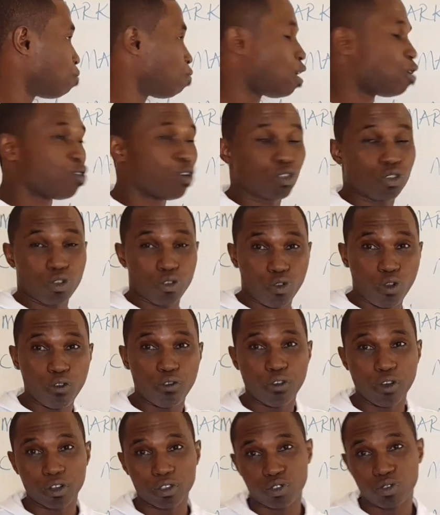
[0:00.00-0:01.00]
When you also go
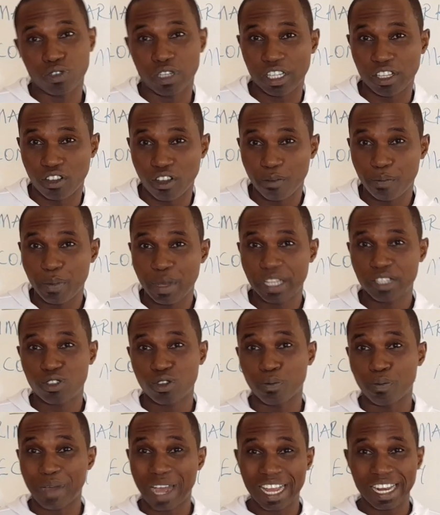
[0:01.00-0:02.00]
to the government to
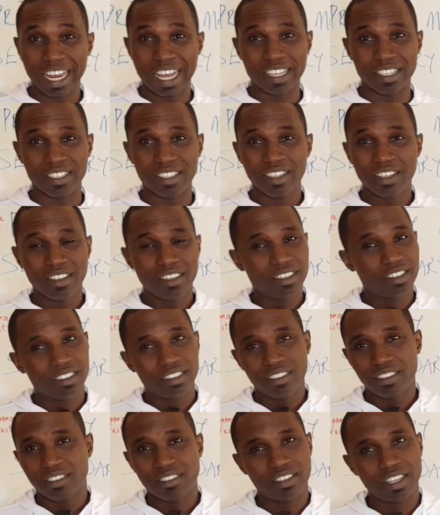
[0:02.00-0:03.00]
buy land,
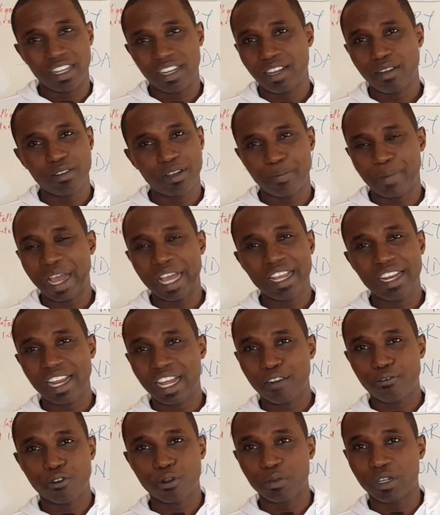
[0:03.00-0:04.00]
the buying
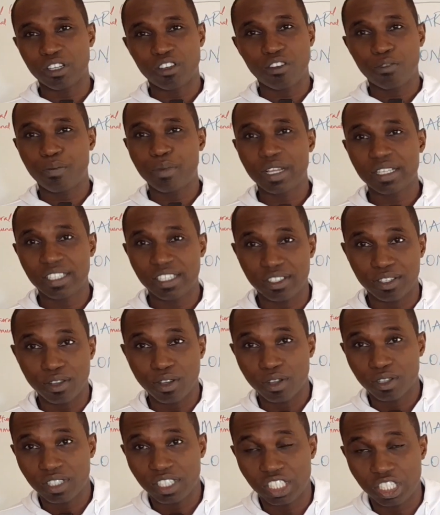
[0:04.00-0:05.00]
land from the government is
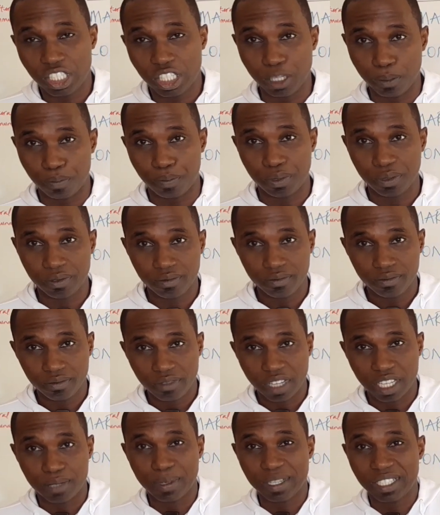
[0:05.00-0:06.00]
not cheap,
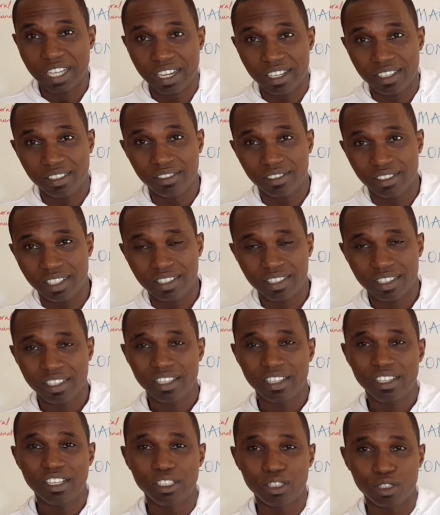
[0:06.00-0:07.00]
especially this
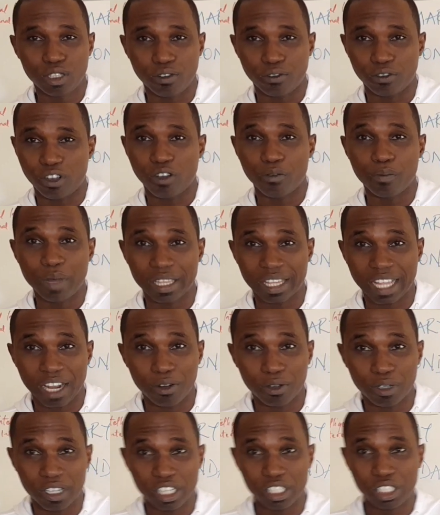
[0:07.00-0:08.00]
issue of government
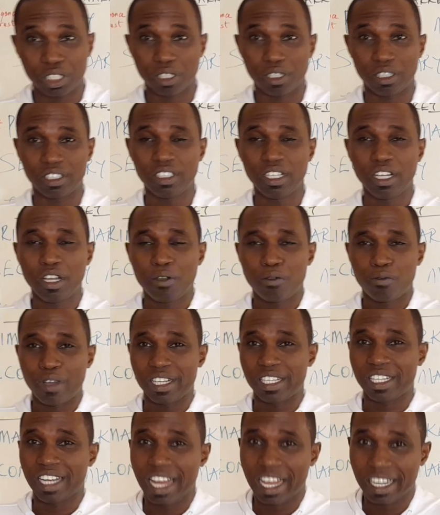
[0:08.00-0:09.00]
allocation when
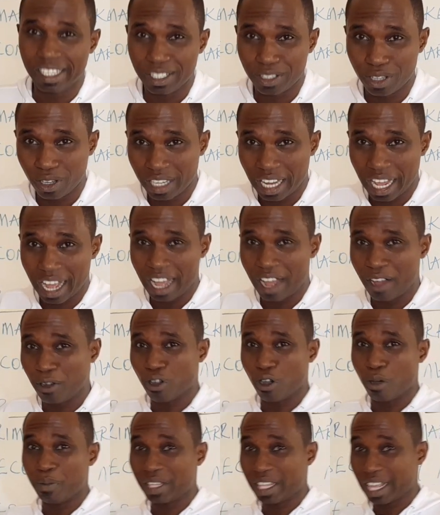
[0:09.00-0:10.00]
the land is under
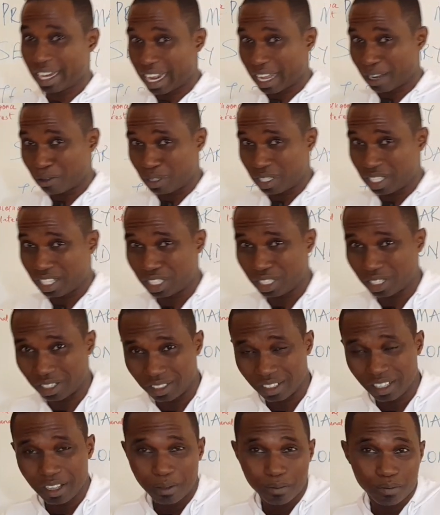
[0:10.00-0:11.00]
uncommitted
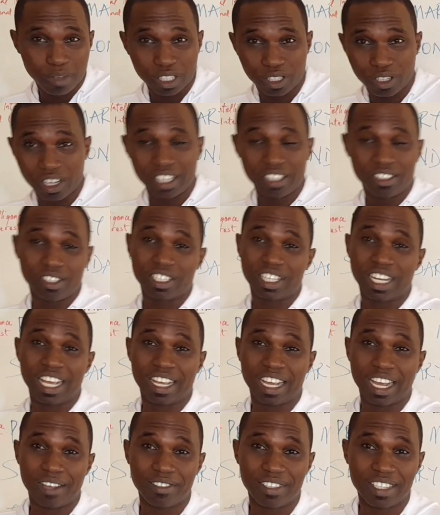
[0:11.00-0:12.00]
acquisition. Majorly, just
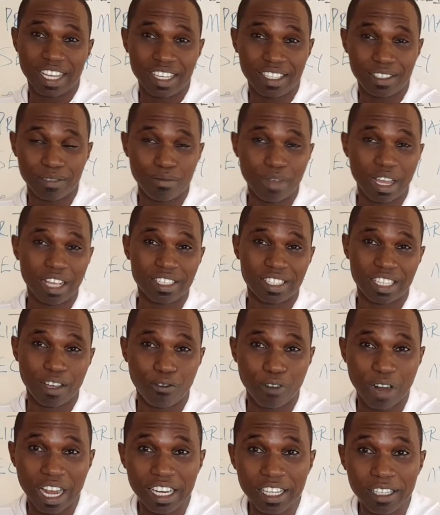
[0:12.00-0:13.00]
like I said
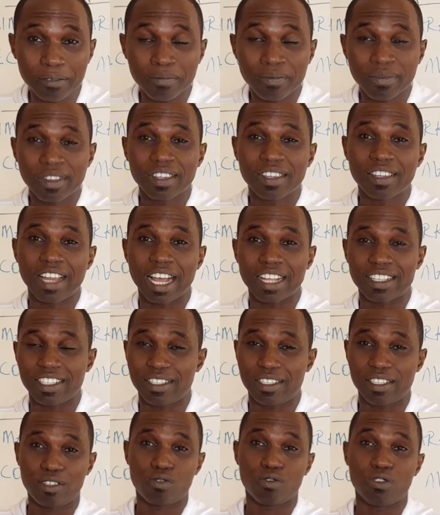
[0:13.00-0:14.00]
severally, that it
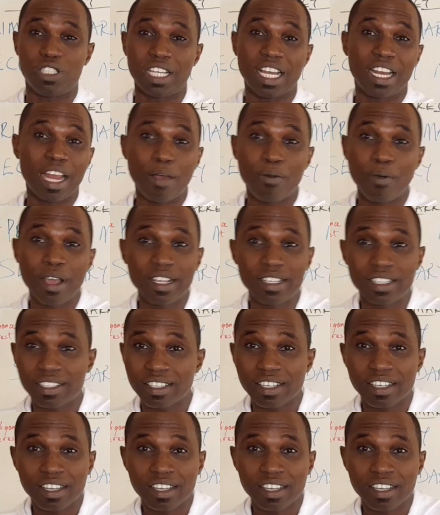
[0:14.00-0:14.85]
is to generate